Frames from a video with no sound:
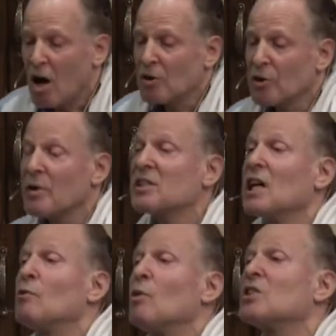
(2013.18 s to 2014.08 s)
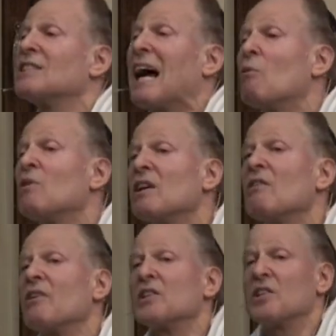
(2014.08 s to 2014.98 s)
Notice several astounding
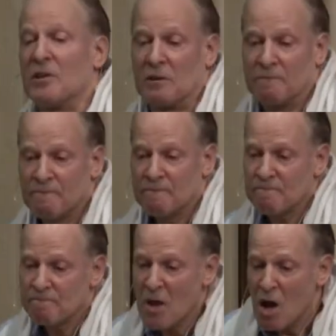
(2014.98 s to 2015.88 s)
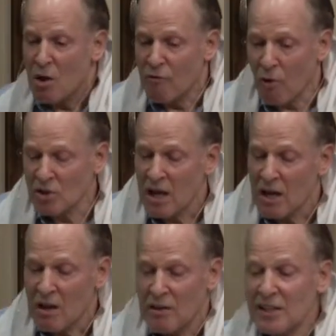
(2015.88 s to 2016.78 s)
things here. First,
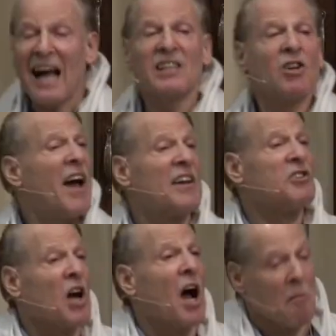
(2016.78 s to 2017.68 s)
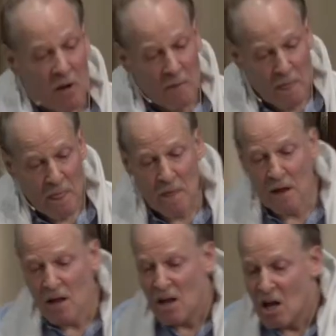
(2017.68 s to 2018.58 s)
these guys all had a job.
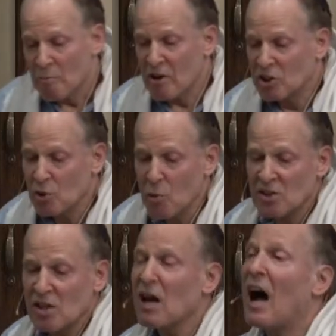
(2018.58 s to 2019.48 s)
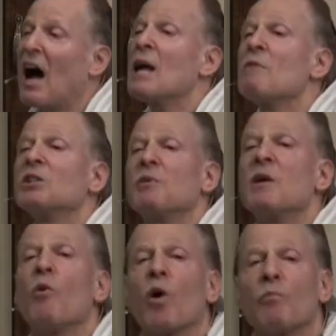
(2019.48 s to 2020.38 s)
But Yeshua says, I must be
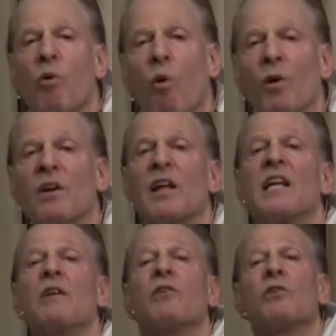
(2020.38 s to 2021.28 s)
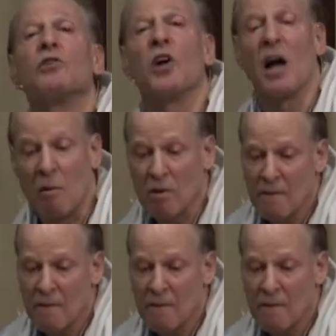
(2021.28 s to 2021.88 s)
more important than even your job.